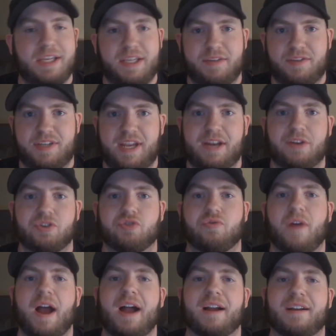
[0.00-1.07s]
You stayed on
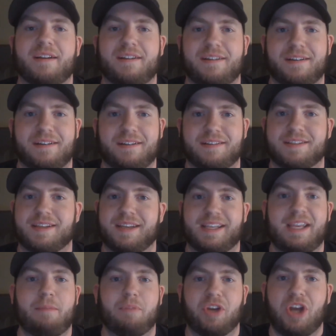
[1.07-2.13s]
track, it's going to
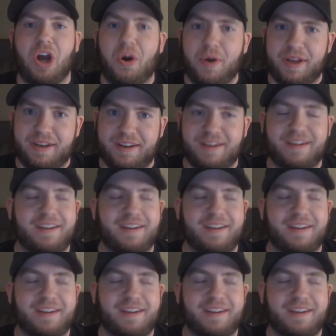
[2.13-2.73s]
keep you going,